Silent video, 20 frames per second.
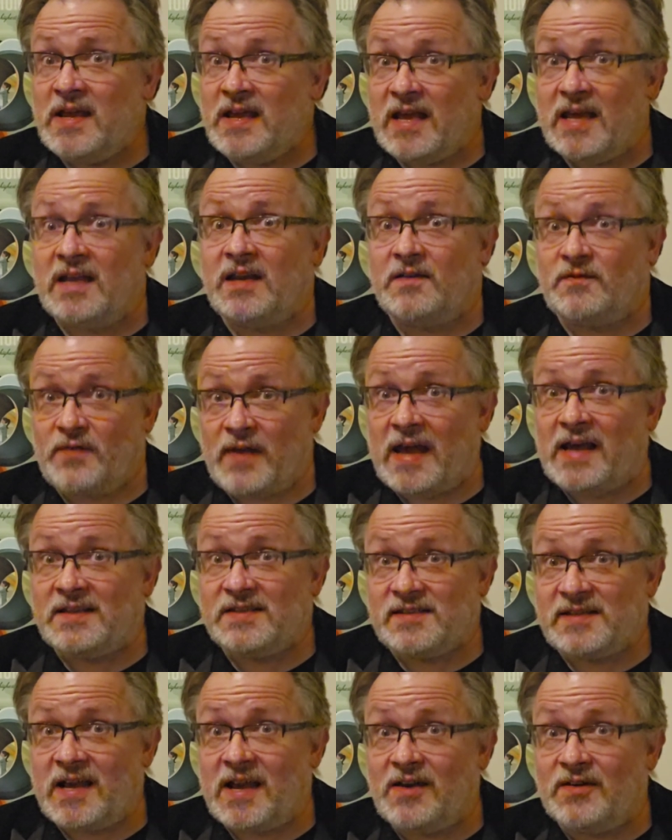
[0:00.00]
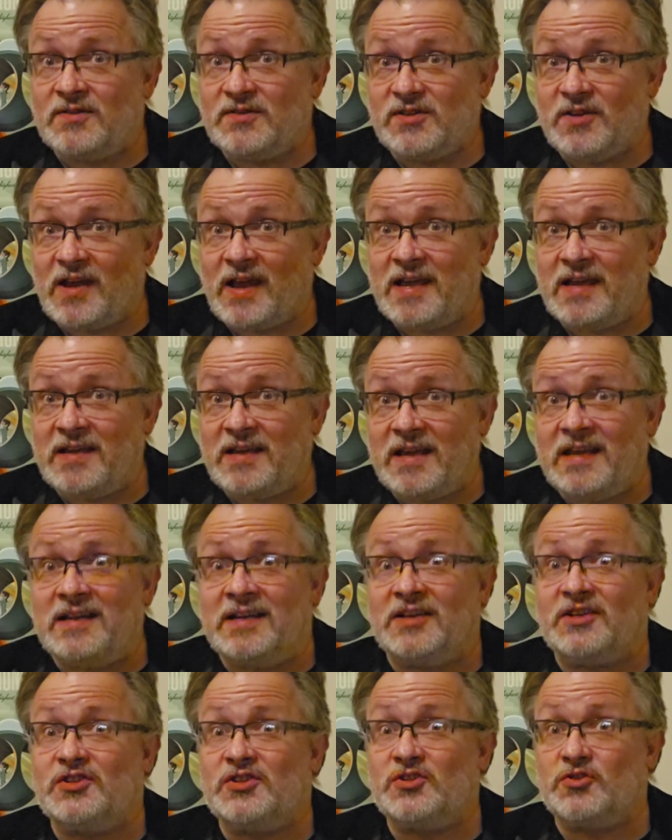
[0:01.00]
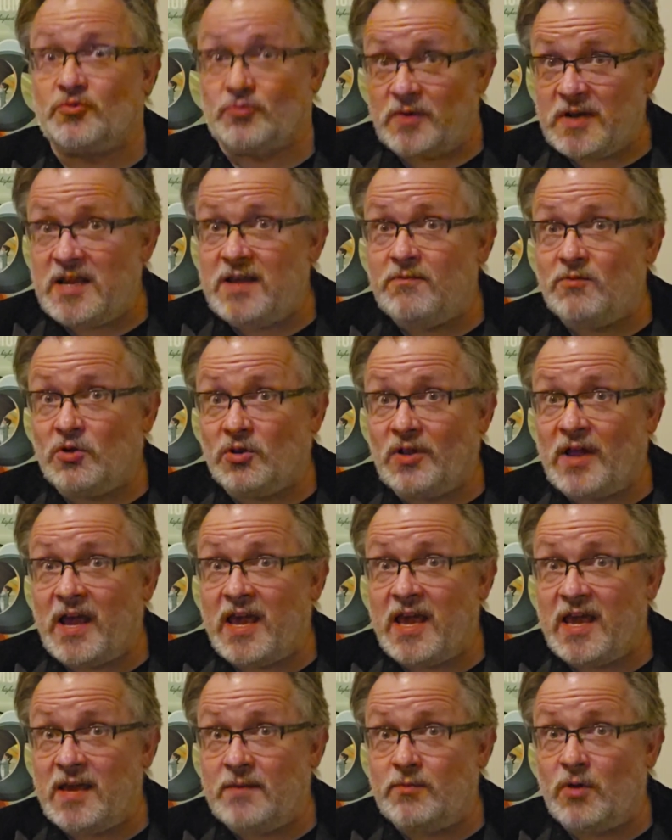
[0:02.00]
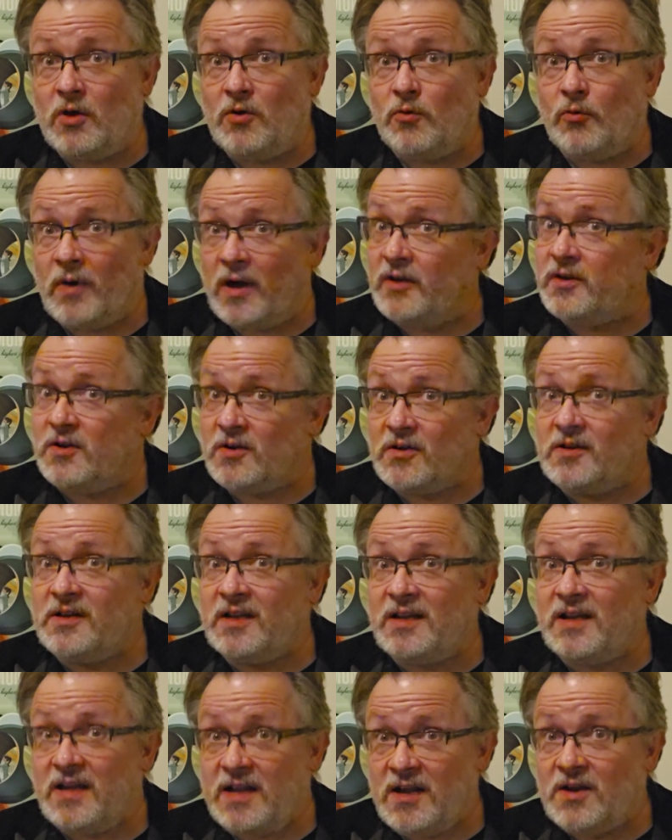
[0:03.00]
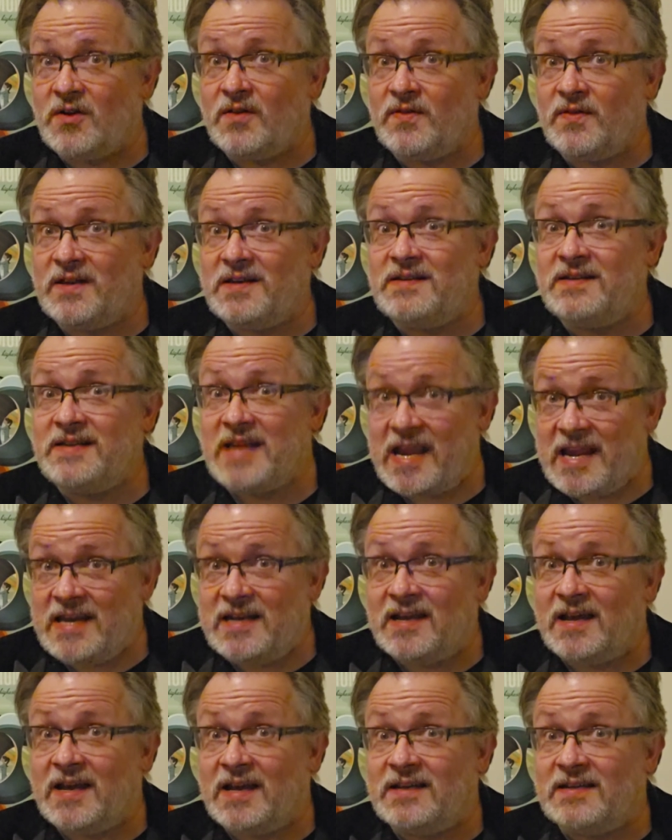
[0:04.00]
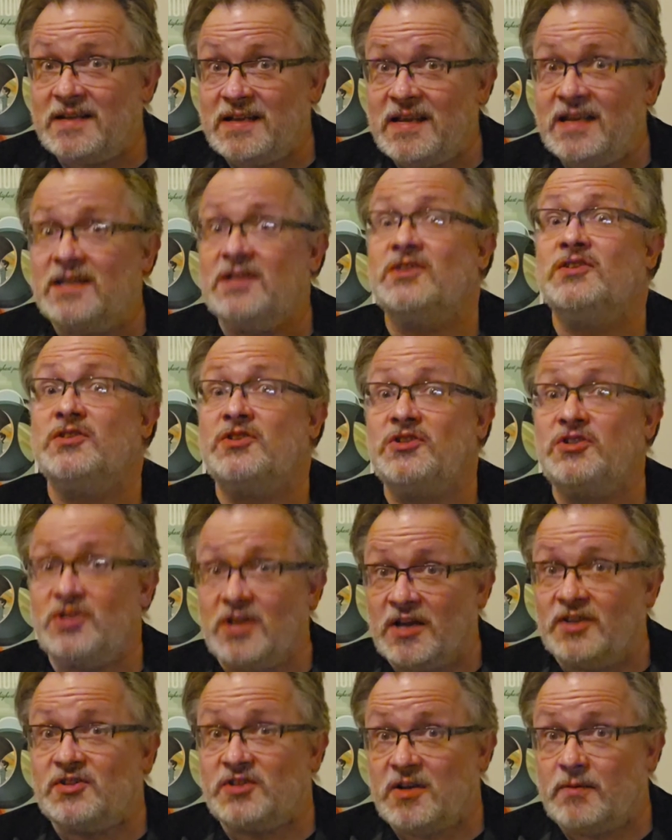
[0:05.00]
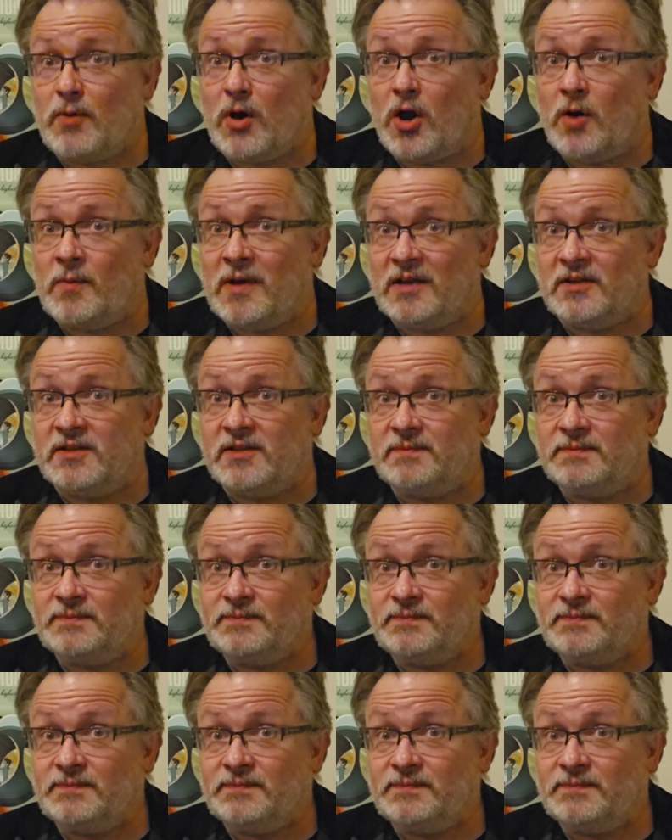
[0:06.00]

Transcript: And if that sounds like an extreme claim, well, you're going to hear the data in just a moment.